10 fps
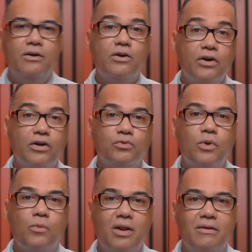occurs
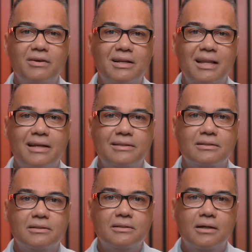when one of the
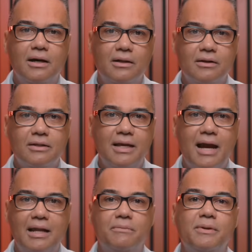glands along the
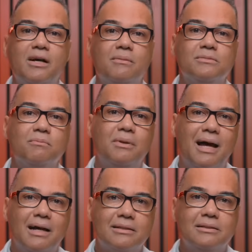eyelid becomes
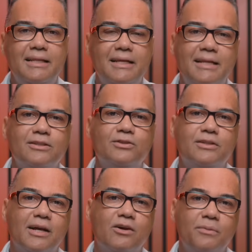blocked, leading to
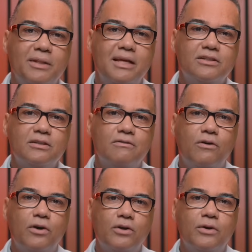the accumulation of
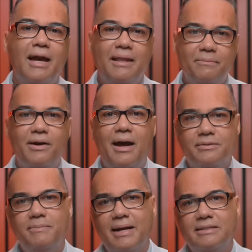oil and
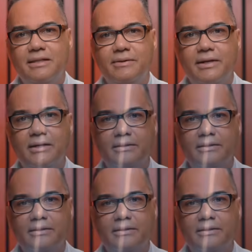perhaps bacteria.